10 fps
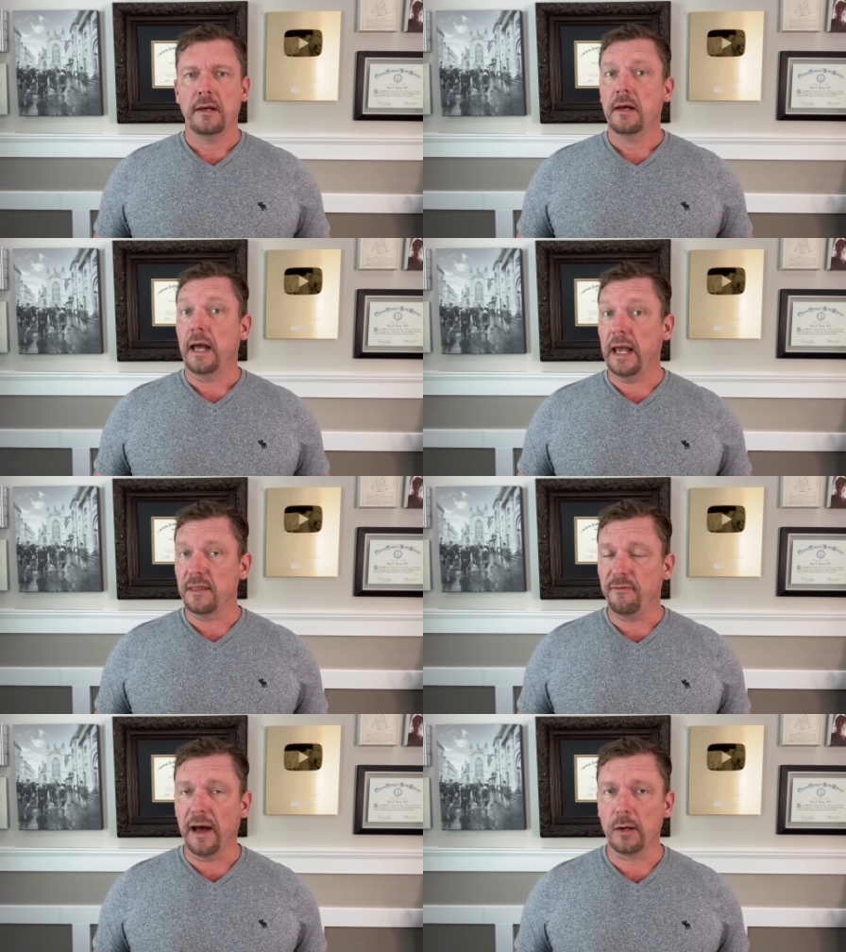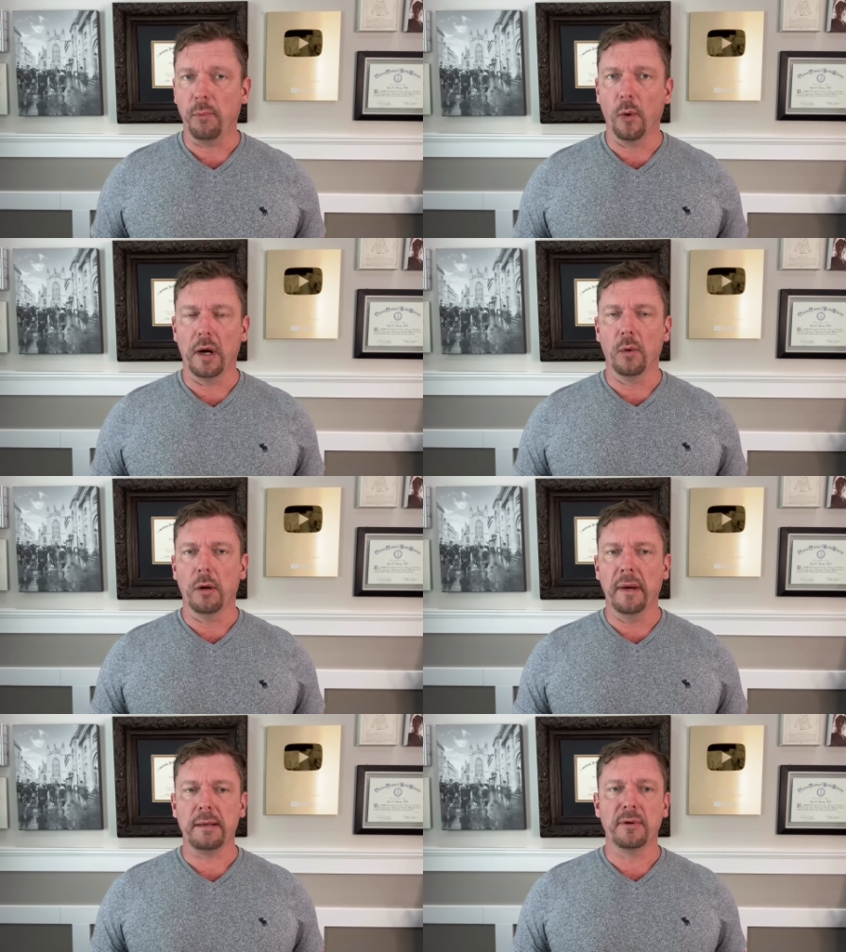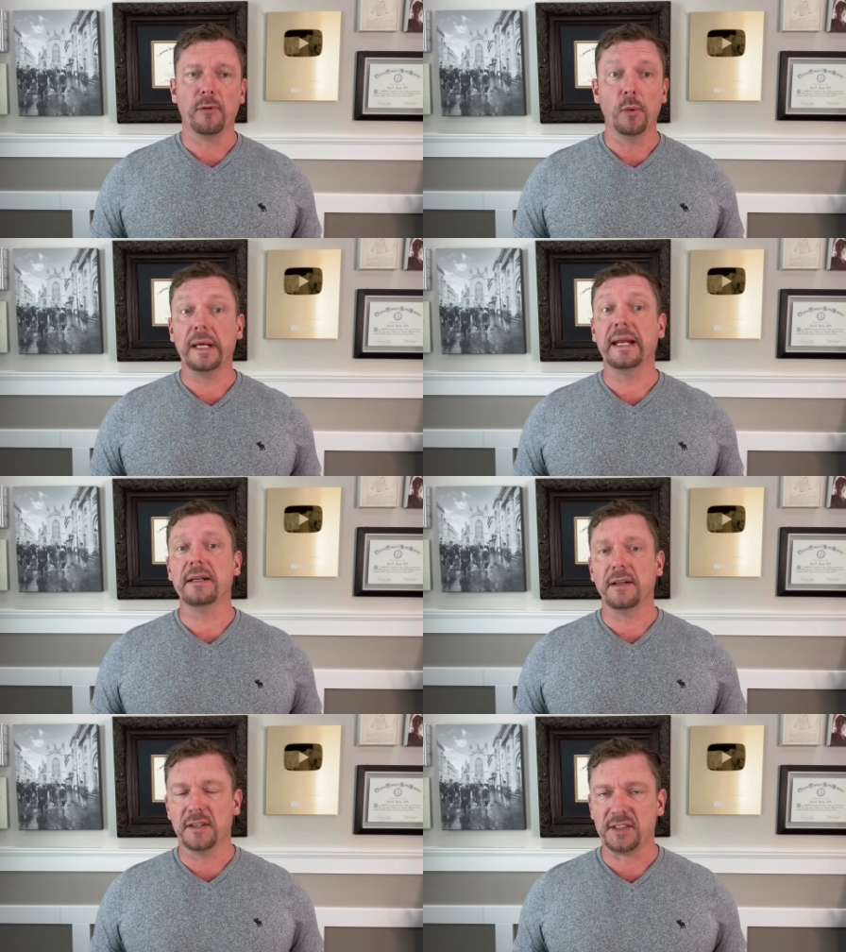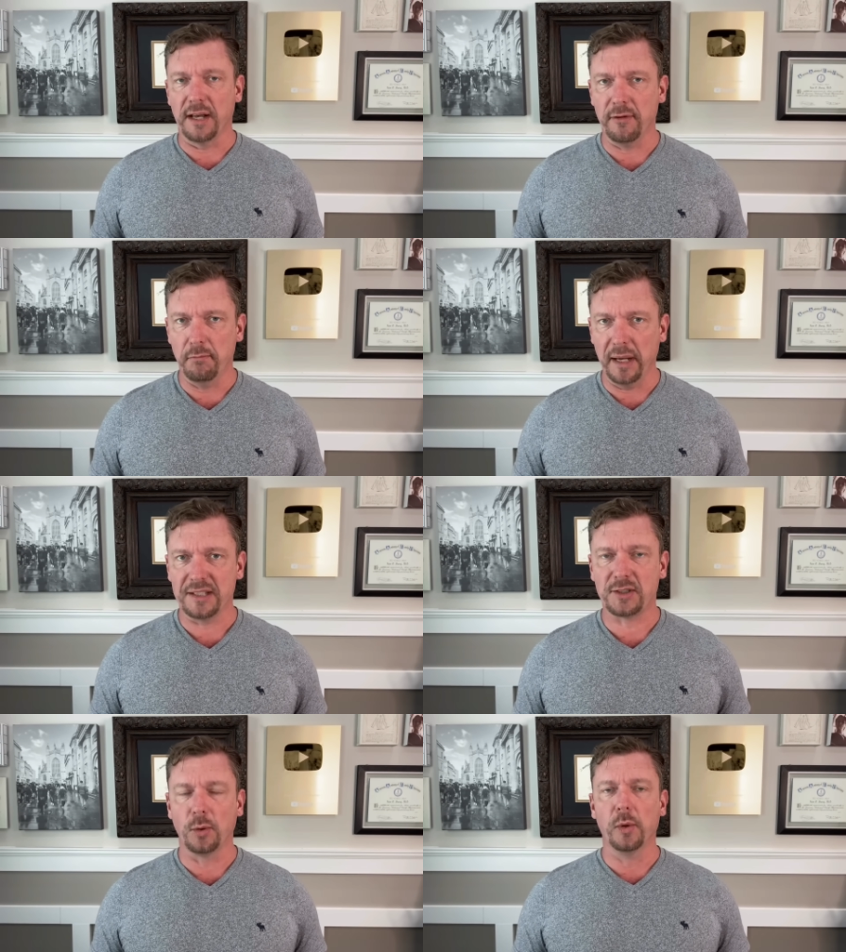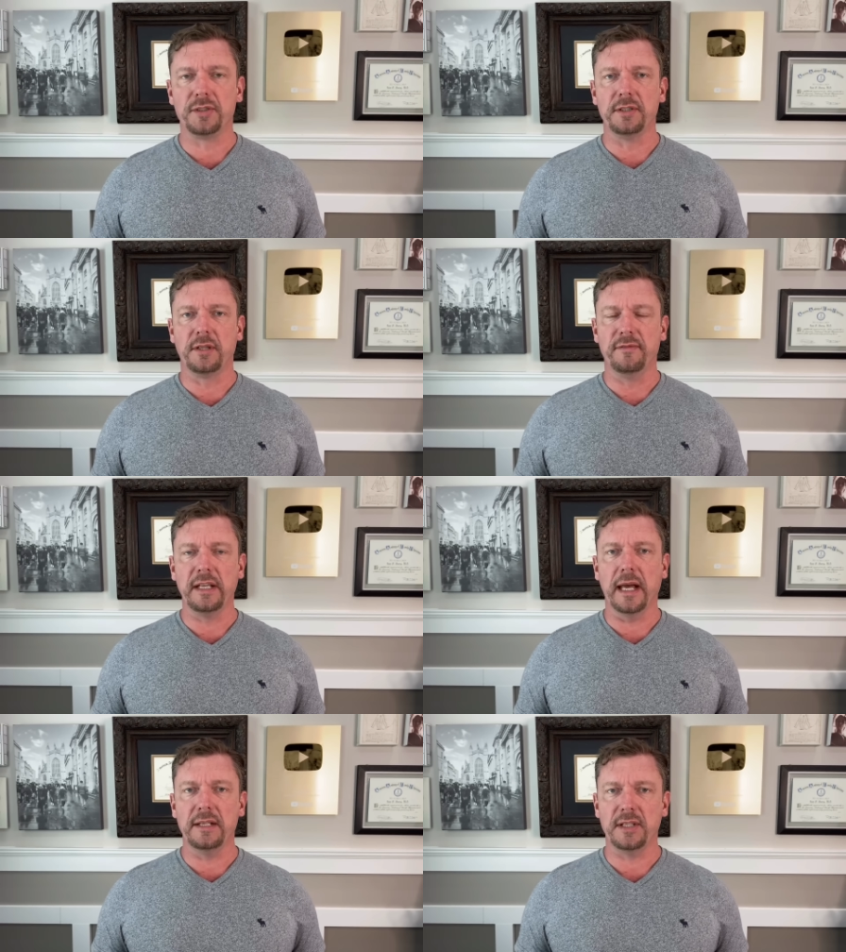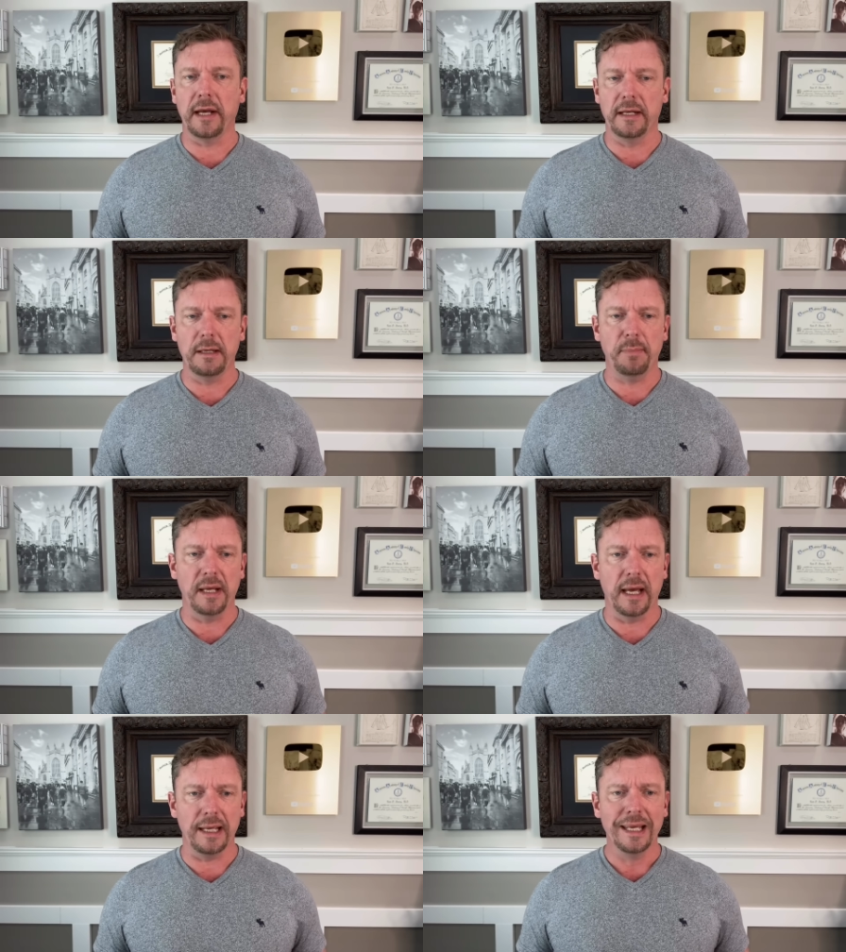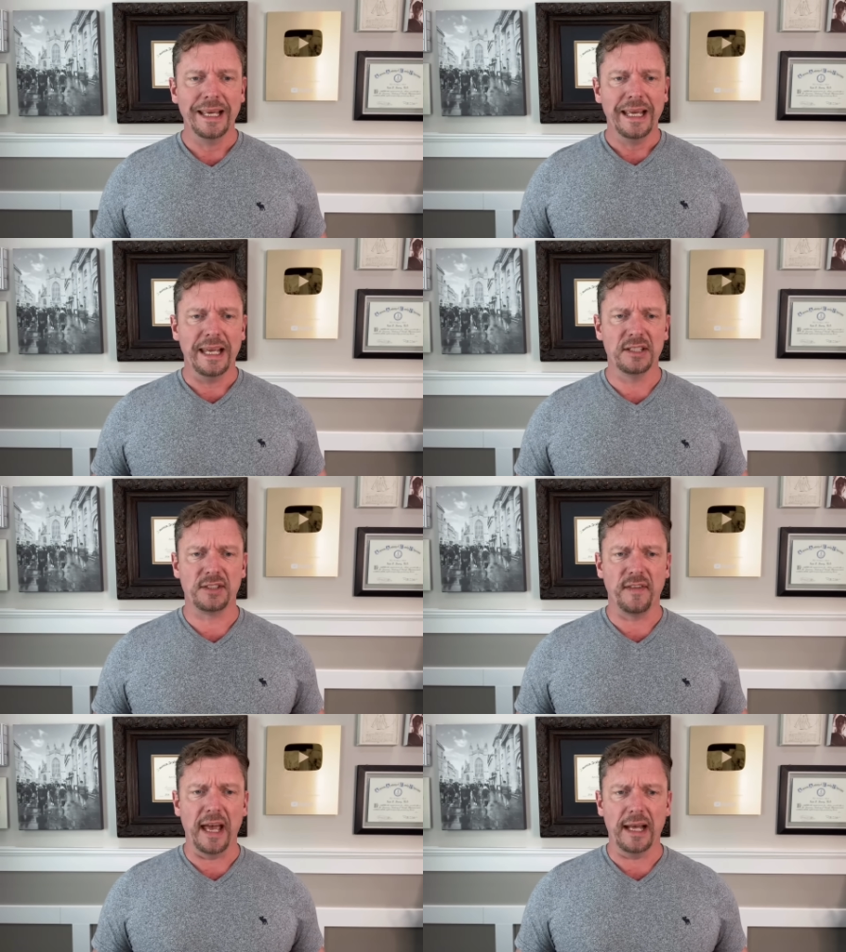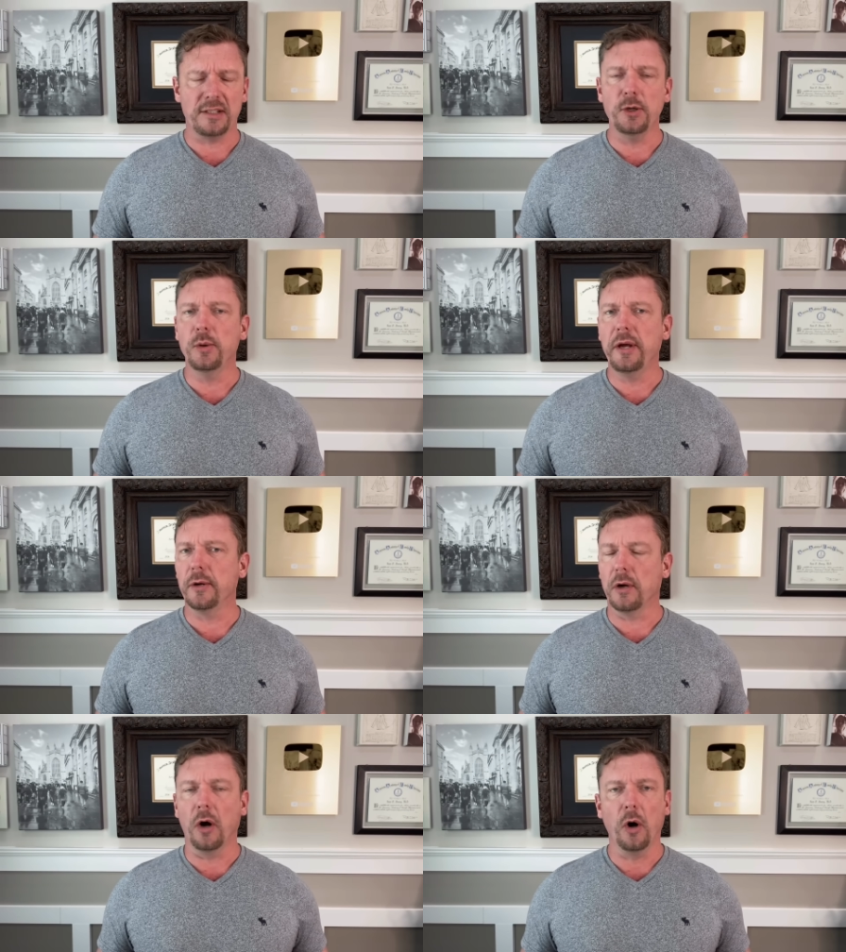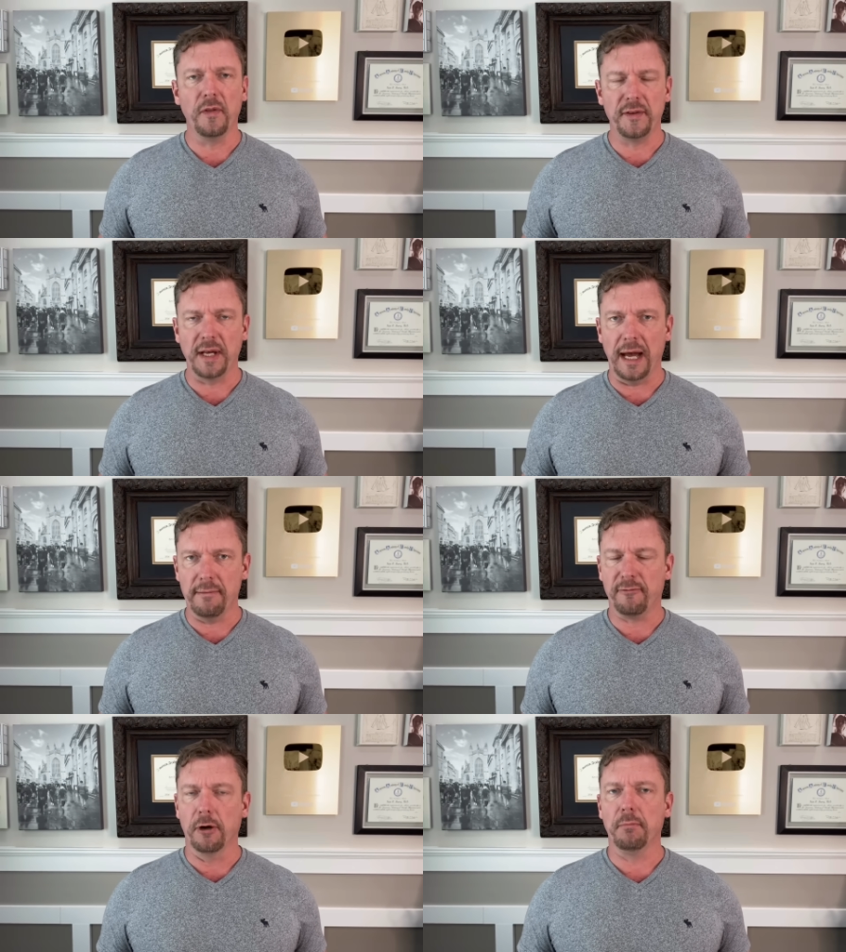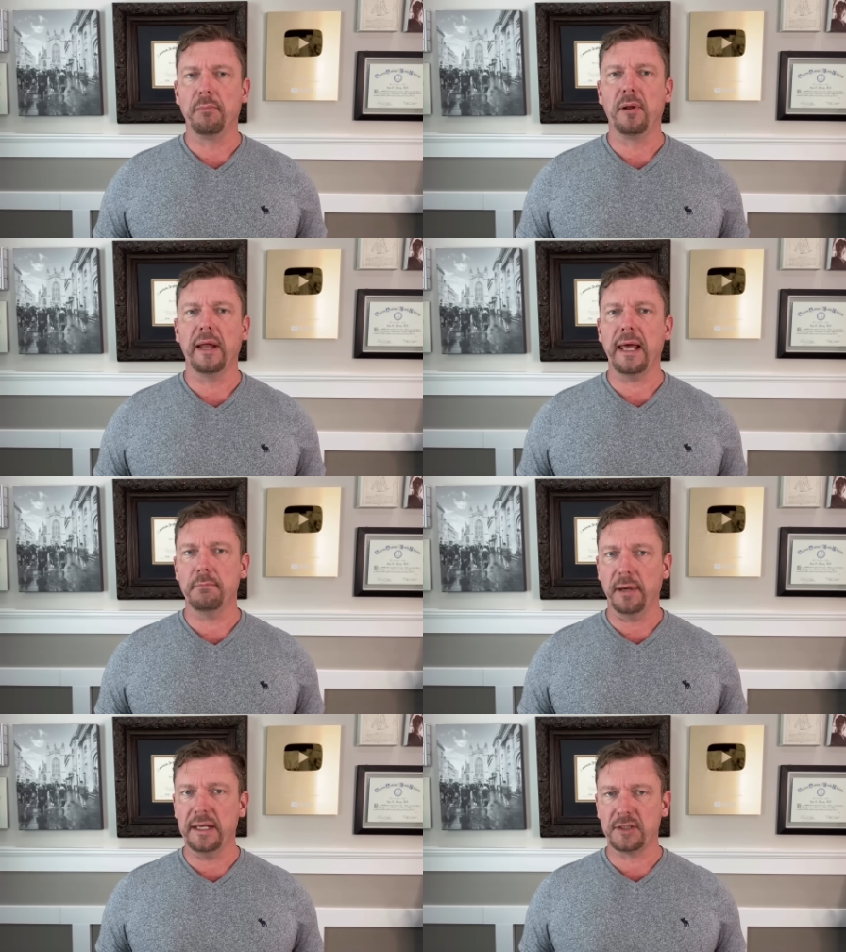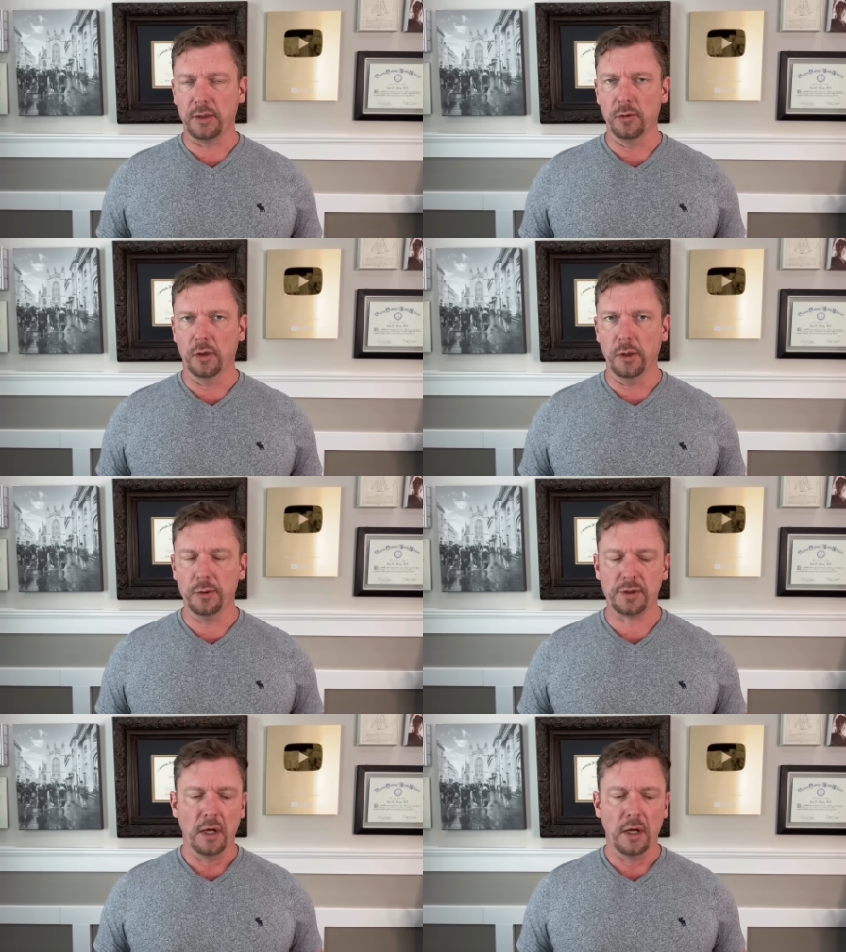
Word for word: And the final point I want to make before we get into the seven best sources of DHA and EPA is that you hear all the time from plant-based gurus,